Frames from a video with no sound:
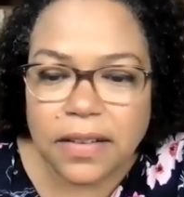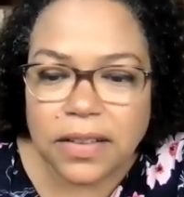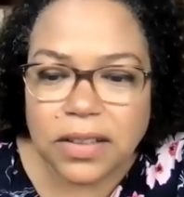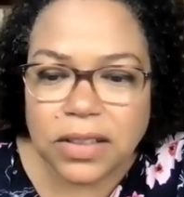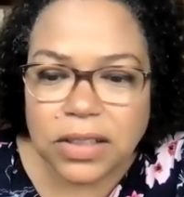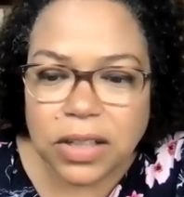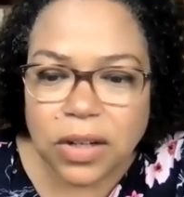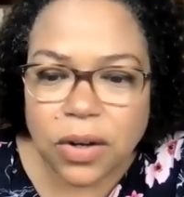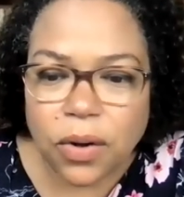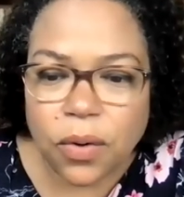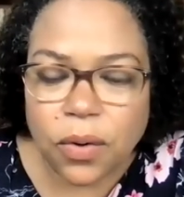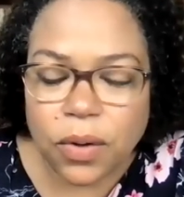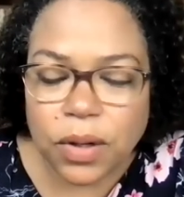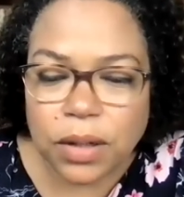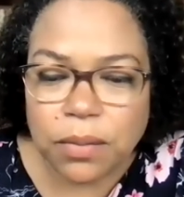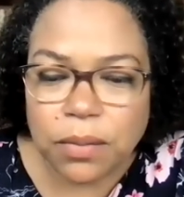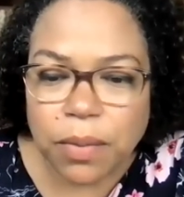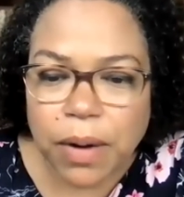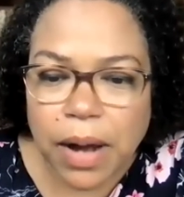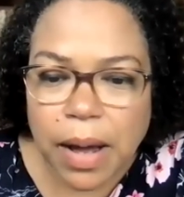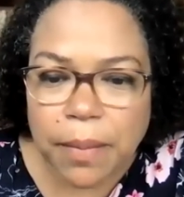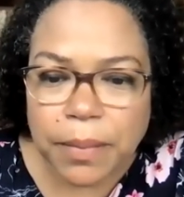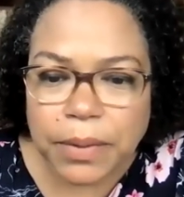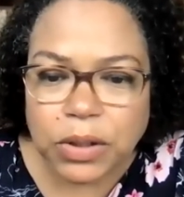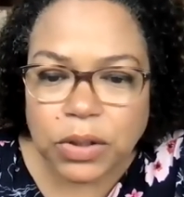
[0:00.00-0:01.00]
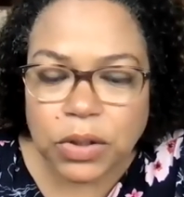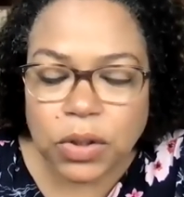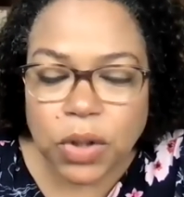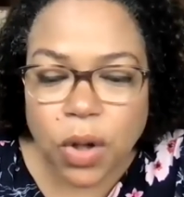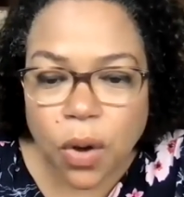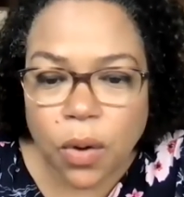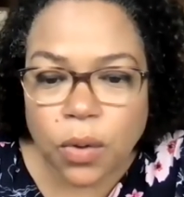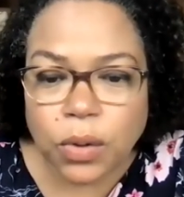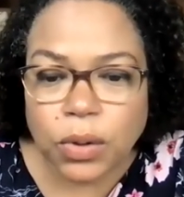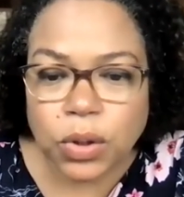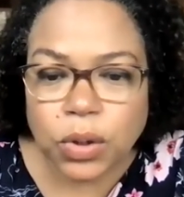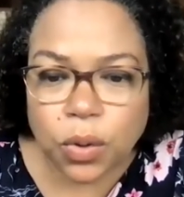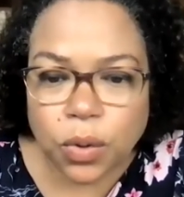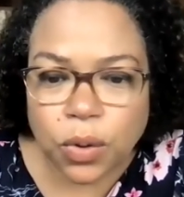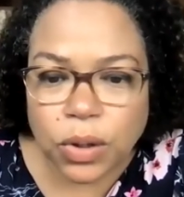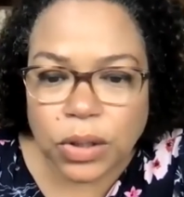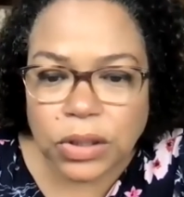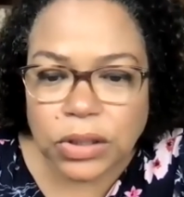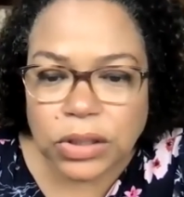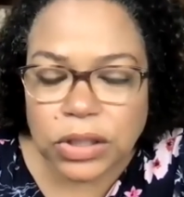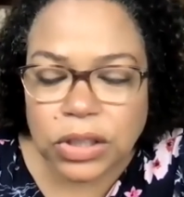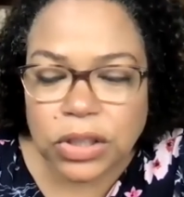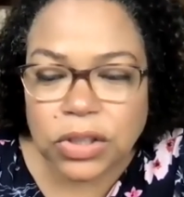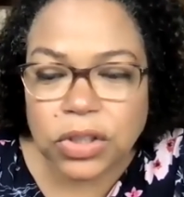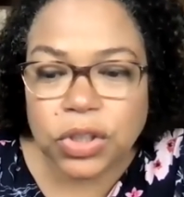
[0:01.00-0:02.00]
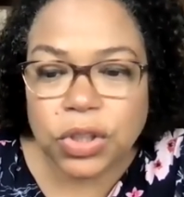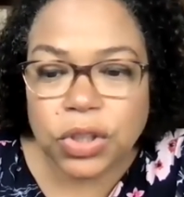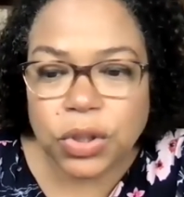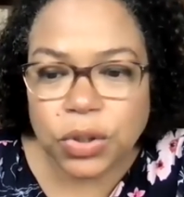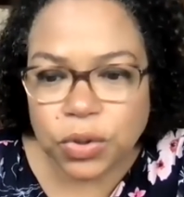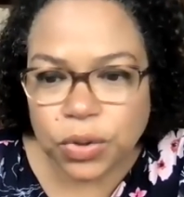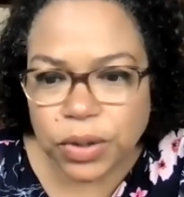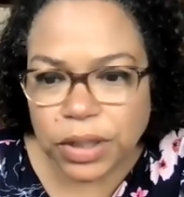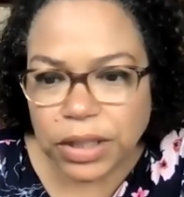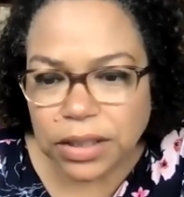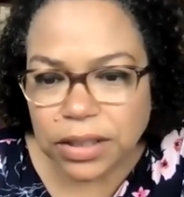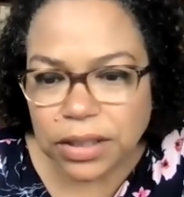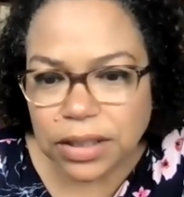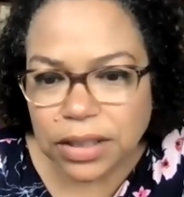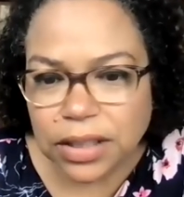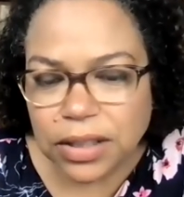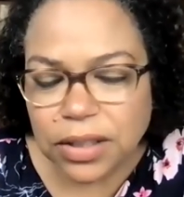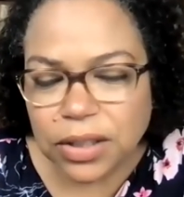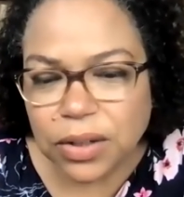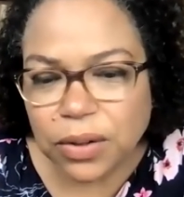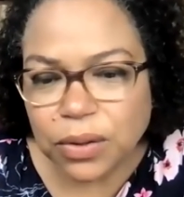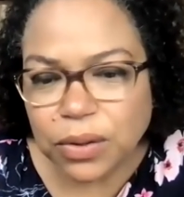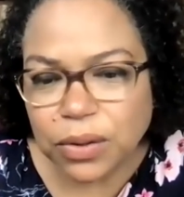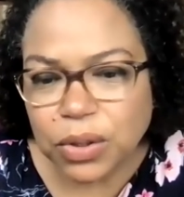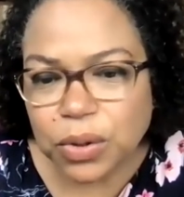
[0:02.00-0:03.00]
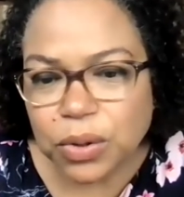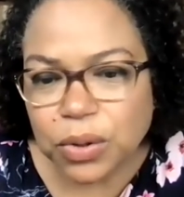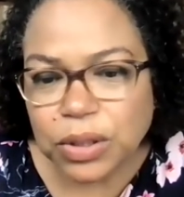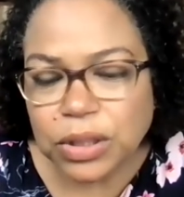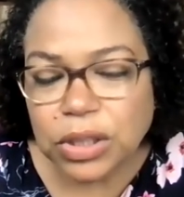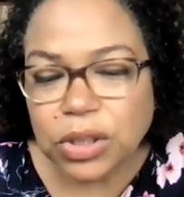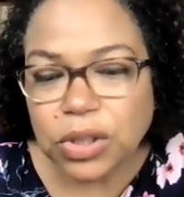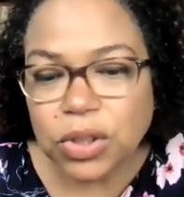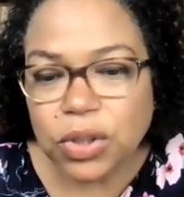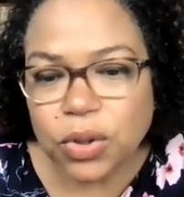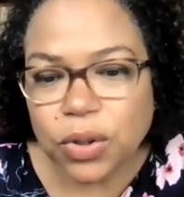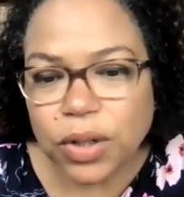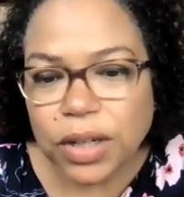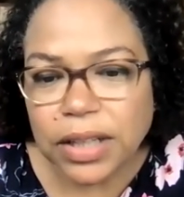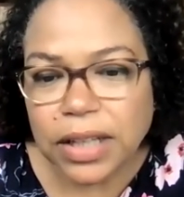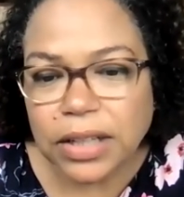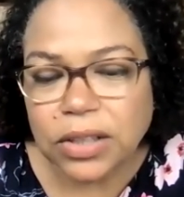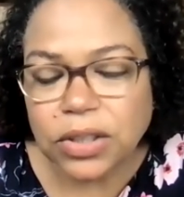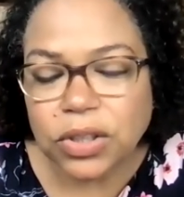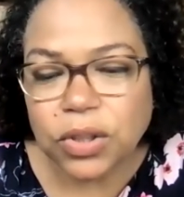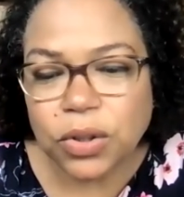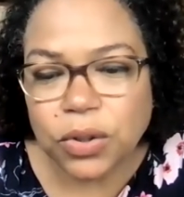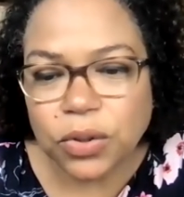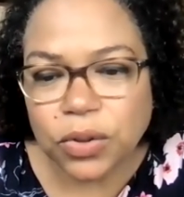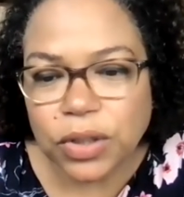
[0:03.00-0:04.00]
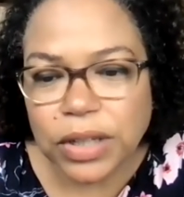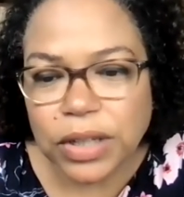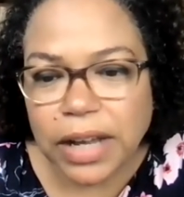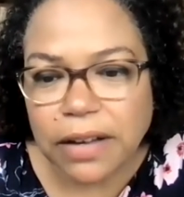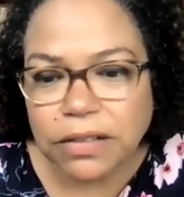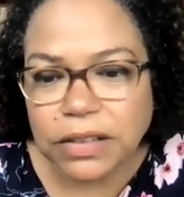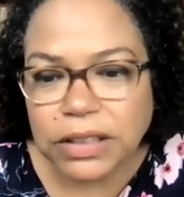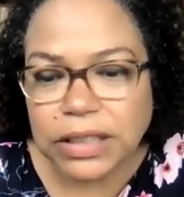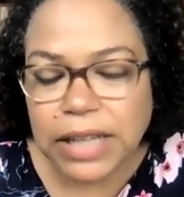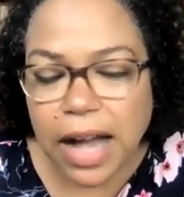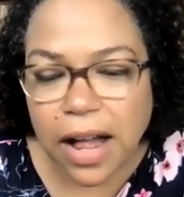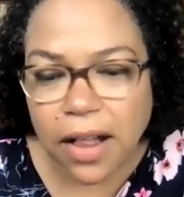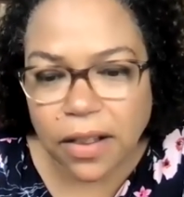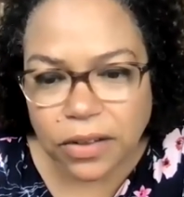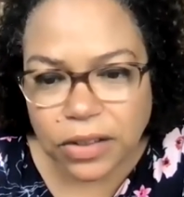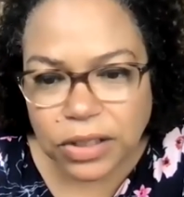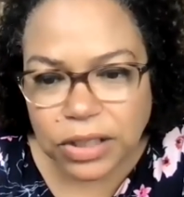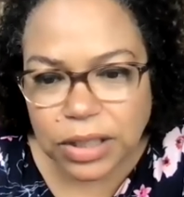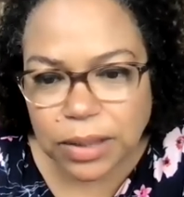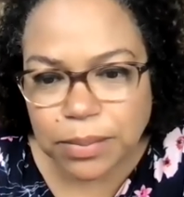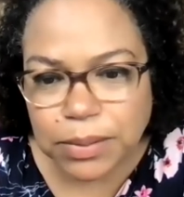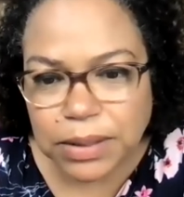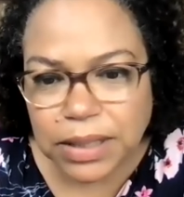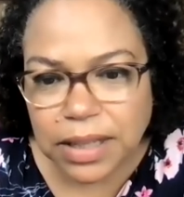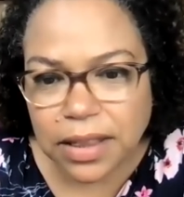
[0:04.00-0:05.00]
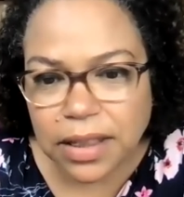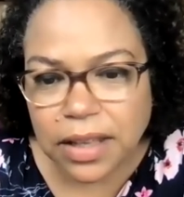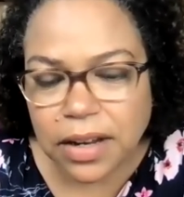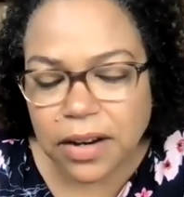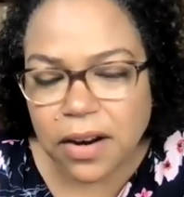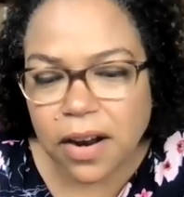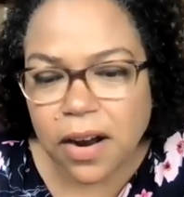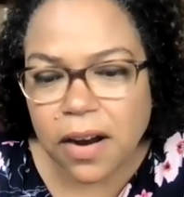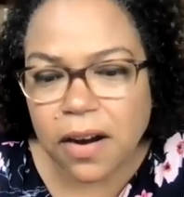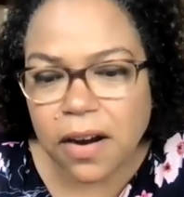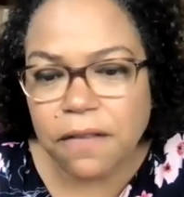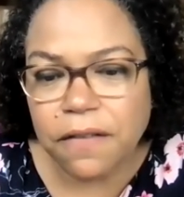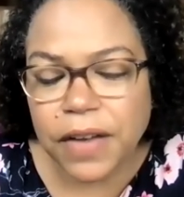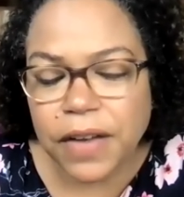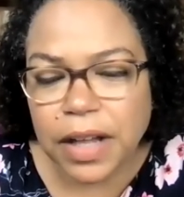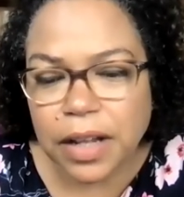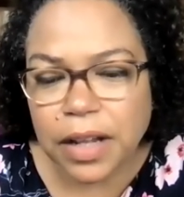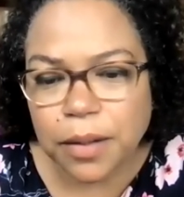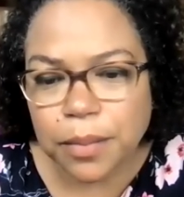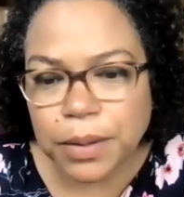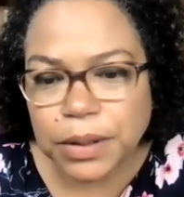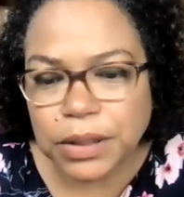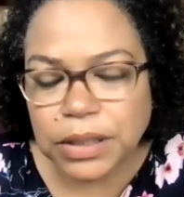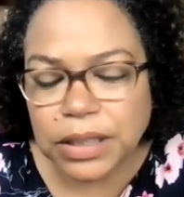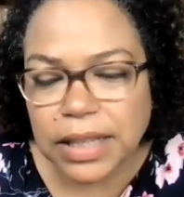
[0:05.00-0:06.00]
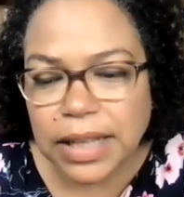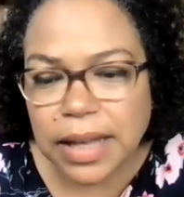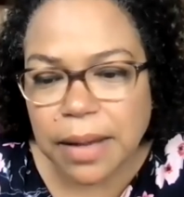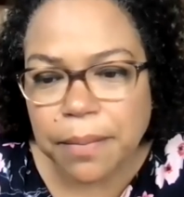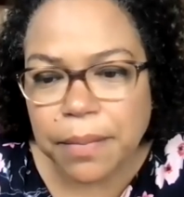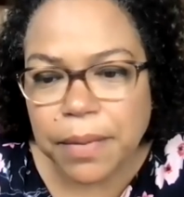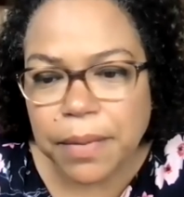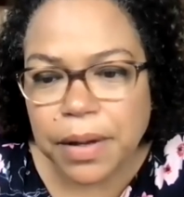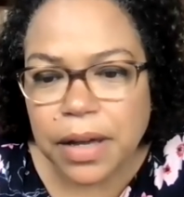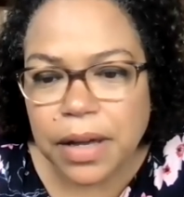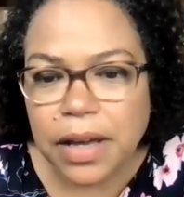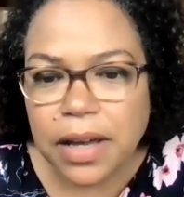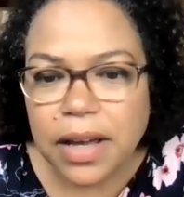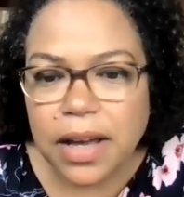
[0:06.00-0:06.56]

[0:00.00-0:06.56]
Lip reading: Oakland Promise go towards children, go towards ensuring that children have scholarships that they are available to them,